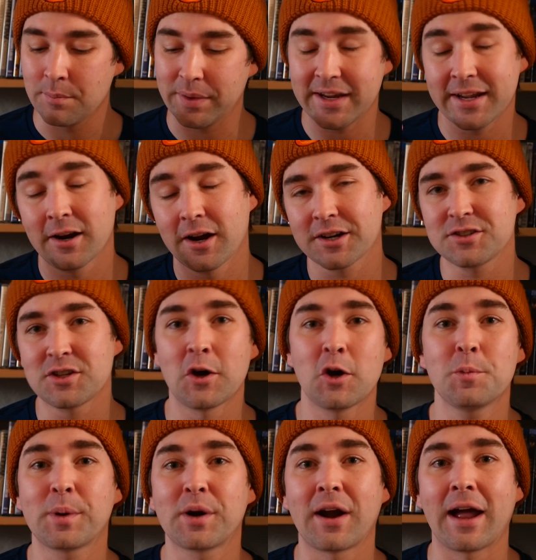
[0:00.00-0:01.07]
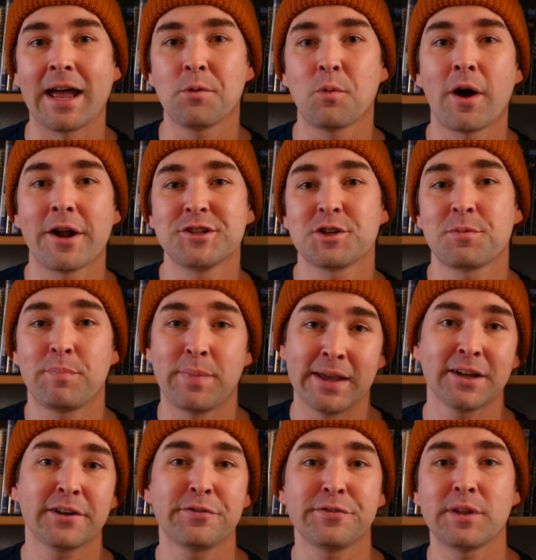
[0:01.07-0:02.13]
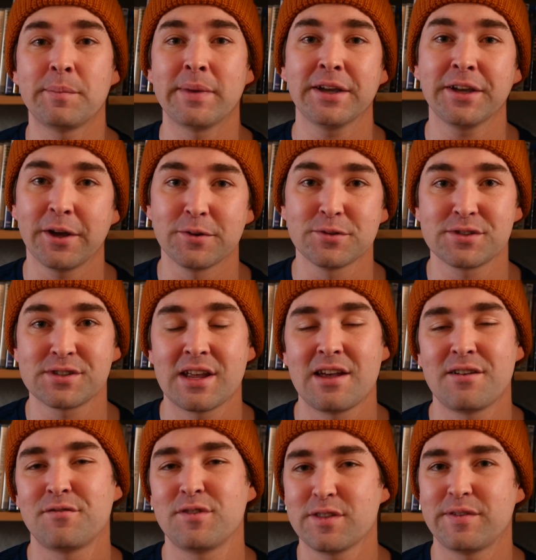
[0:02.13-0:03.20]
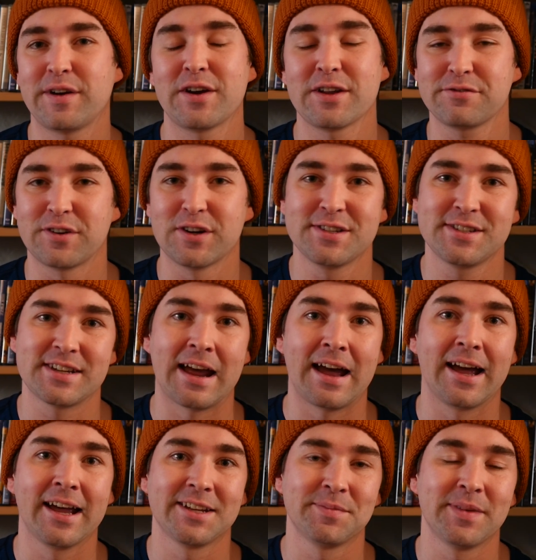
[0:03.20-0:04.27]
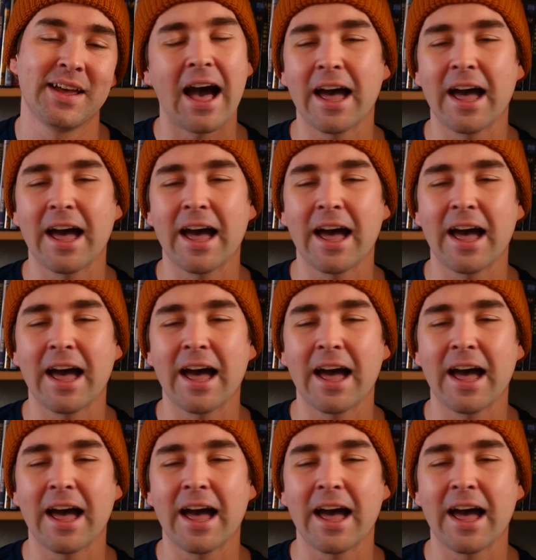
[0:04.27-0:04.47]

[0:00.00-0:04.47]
but in October, I watched Pink Flamingos for the very first time.